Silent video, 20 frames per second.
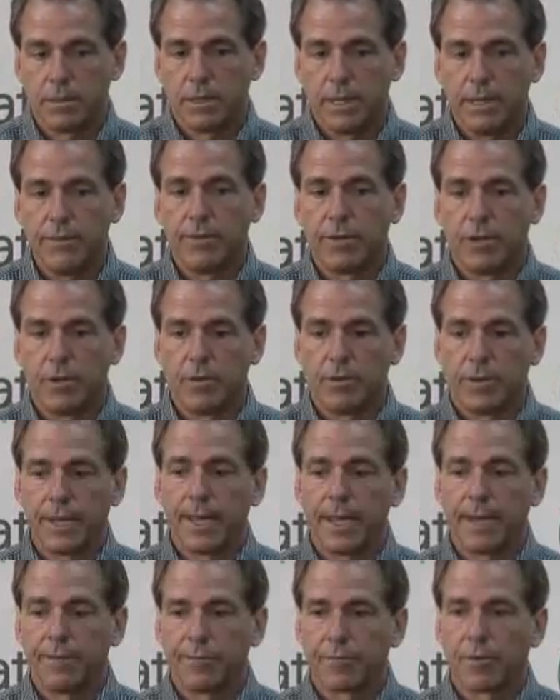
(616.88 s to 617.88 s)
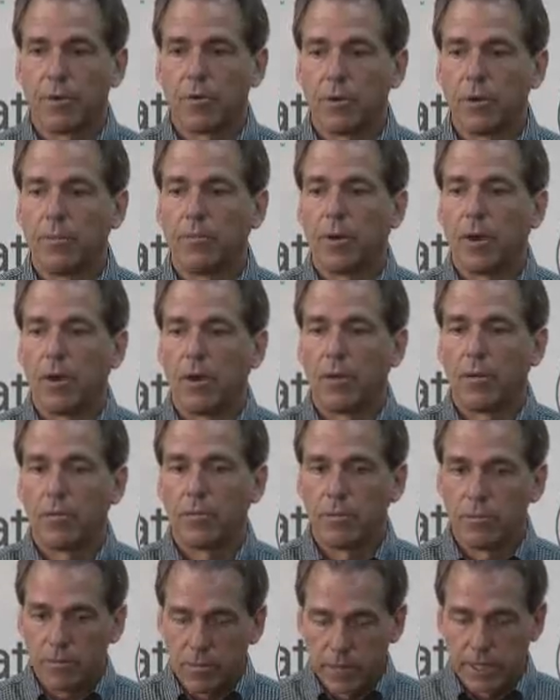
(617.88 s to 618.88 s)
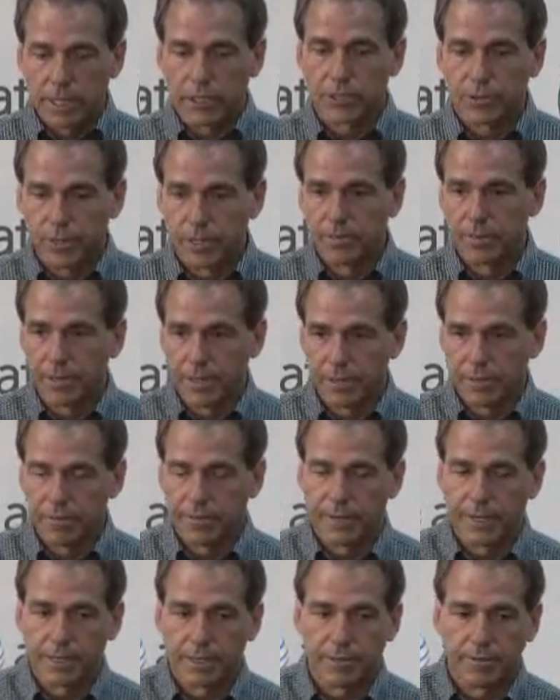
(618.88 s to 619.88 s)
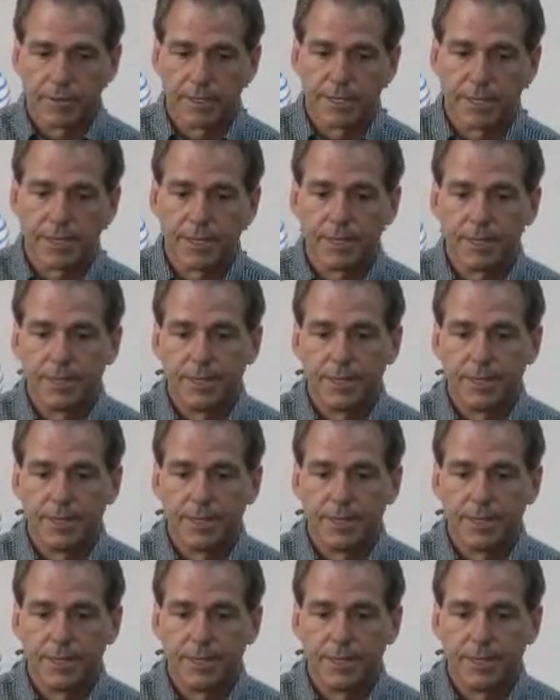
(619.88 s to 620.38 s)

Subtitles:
even though they have thrown the ball extremely effectively,